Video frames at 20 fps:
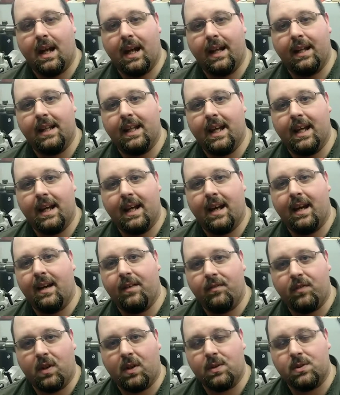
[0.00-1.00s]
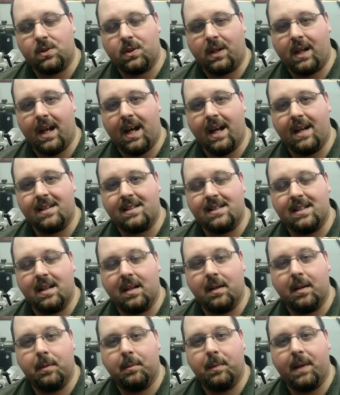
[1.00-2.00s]
And then I've also got
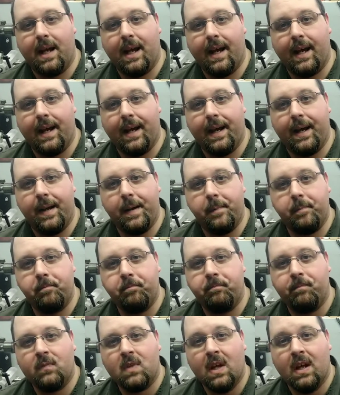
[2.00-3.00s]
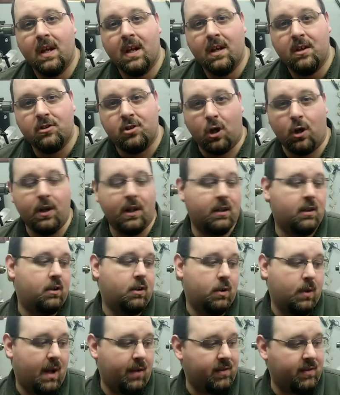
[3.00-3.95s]
some um, turning to do.